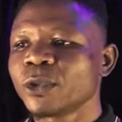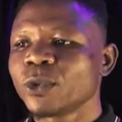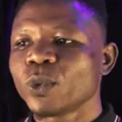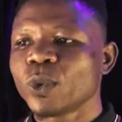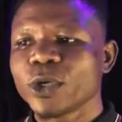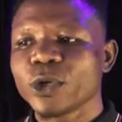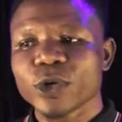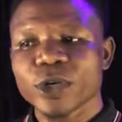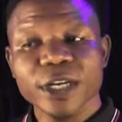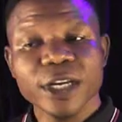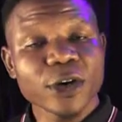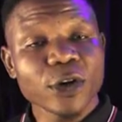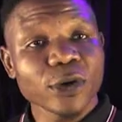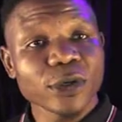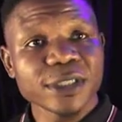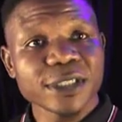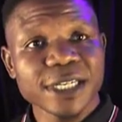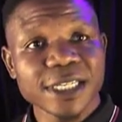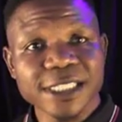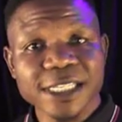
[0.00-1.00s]
When you click
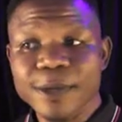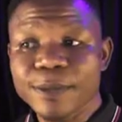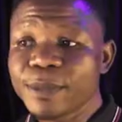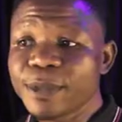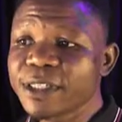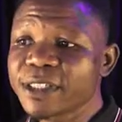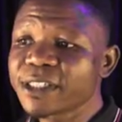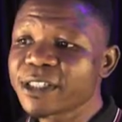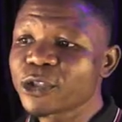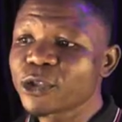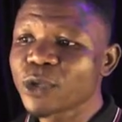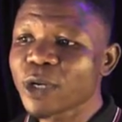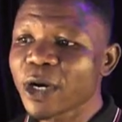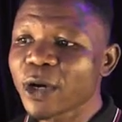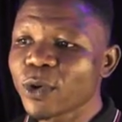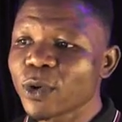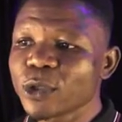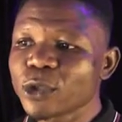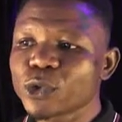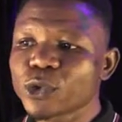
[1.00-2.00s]
on databases, you
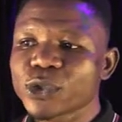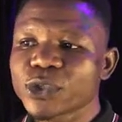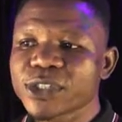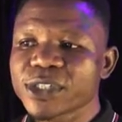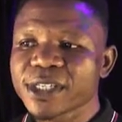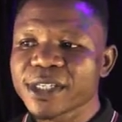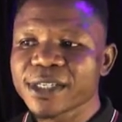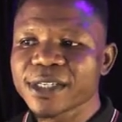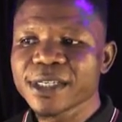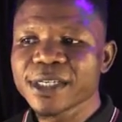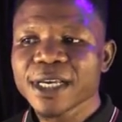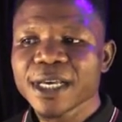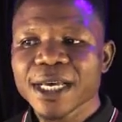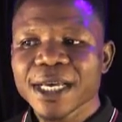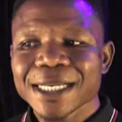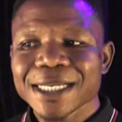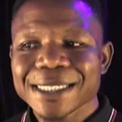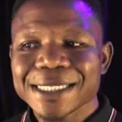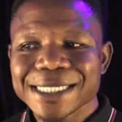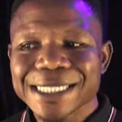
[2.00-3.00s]
are going to see
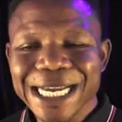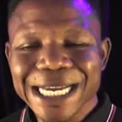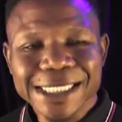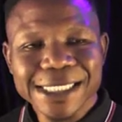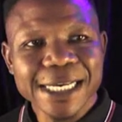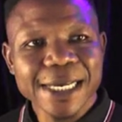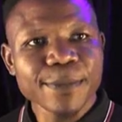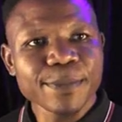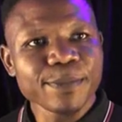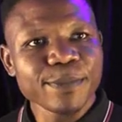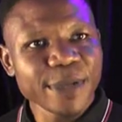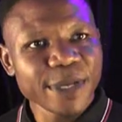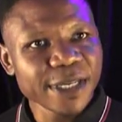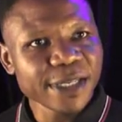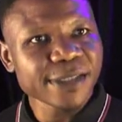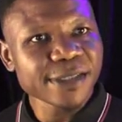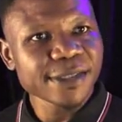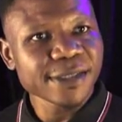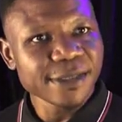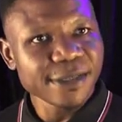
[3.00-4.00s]

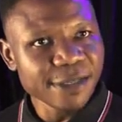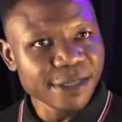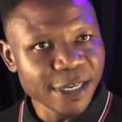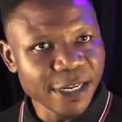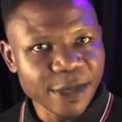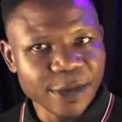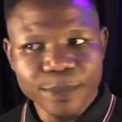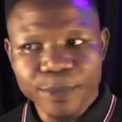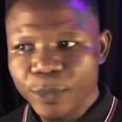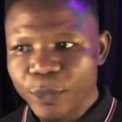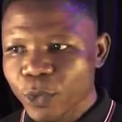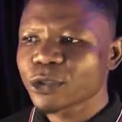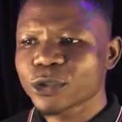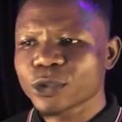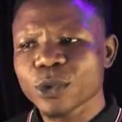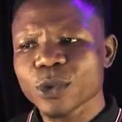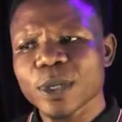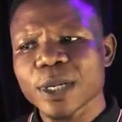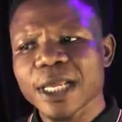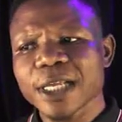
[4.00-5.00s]
database name.
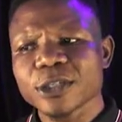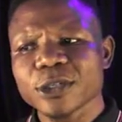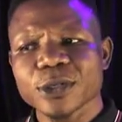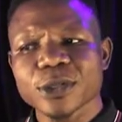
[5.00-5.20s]
So let